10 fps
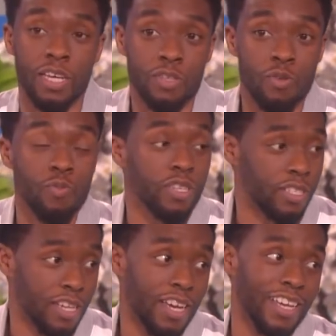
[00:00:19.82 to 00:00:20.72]
That's on one
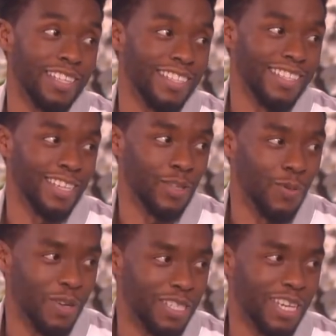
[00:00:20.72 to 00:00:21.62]
side. That's
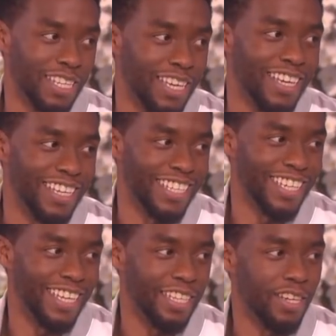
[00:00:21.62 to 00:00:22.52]
on one side. Yeah,
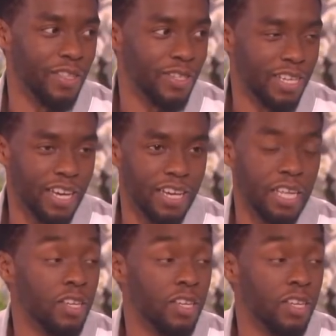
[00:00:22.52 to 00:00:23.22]
yeah. And the other side.